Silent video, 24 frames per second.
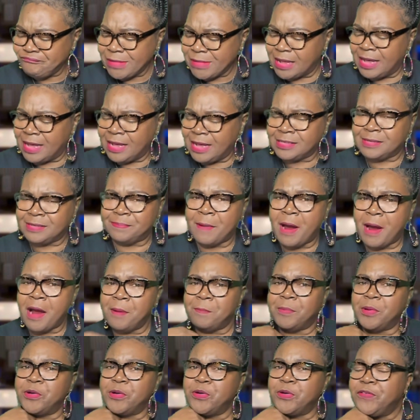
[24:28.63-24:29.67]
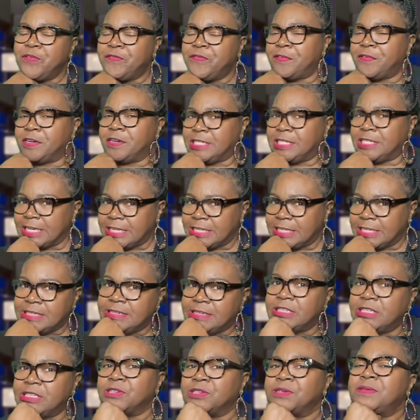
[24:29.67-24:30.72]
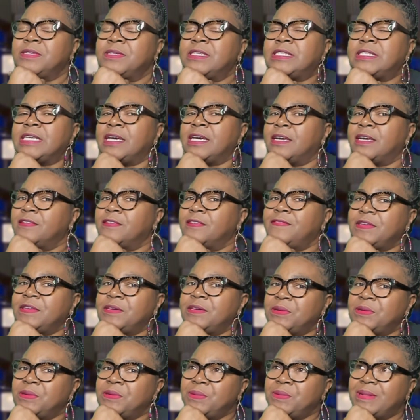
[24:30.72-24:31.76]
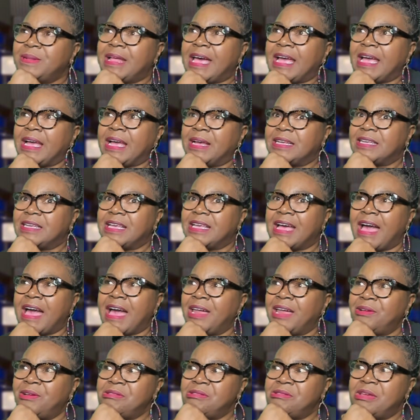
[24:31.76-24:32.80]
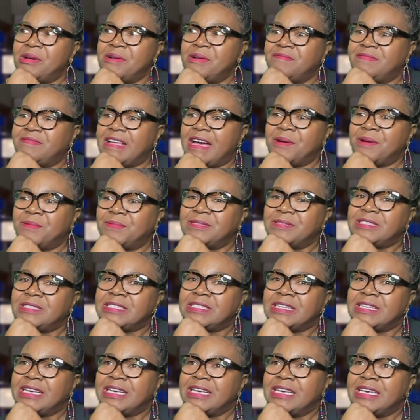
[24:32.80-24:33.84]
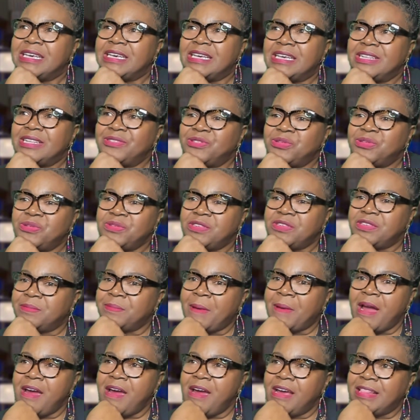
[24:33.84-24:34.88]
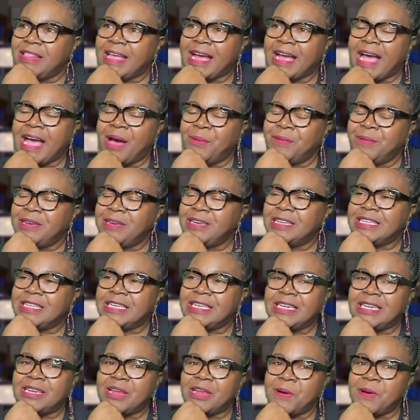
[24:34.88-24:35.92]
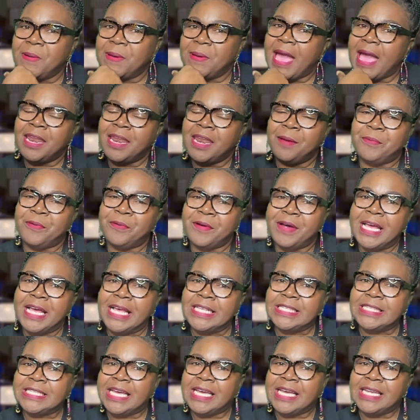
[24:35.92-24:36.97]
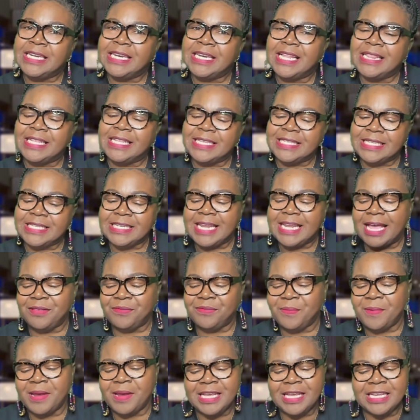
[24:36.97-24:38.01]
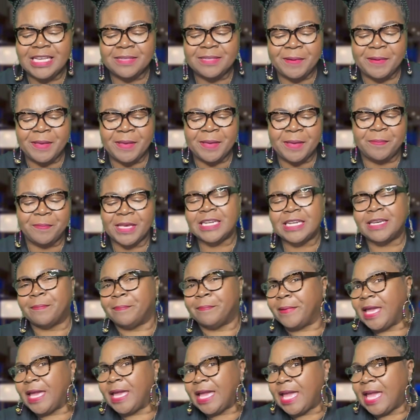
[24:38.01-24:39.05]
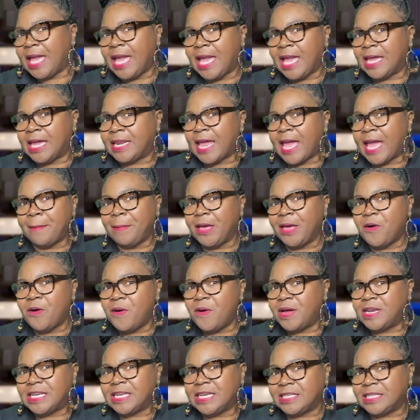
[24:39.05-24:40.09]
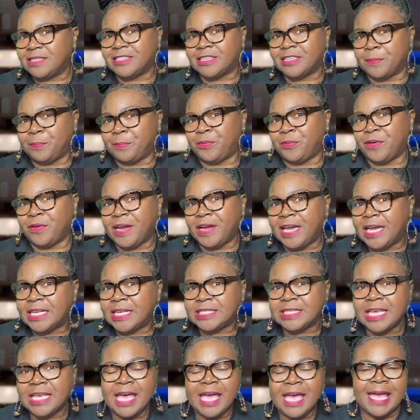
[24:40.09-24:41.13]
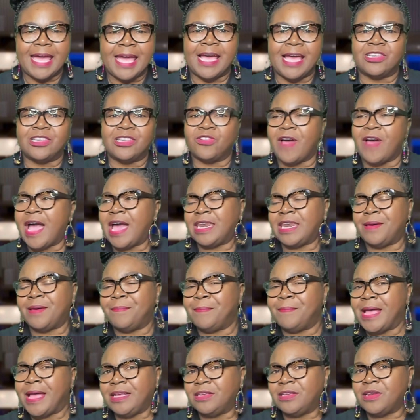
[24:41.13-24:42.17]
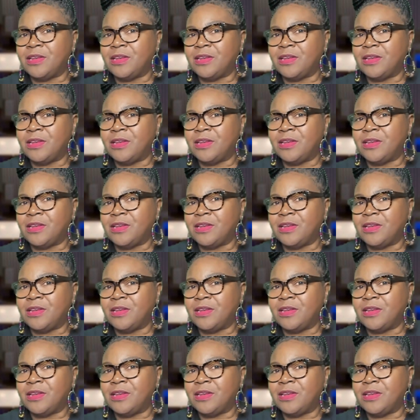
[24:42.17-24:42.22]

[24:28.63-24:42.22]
a smart move for Jussie to do this interview? I don't know if that was too smart. I wouldn't have did no kind of press or nothing. See, that's where these people get the big head. They be going to press and trying to make,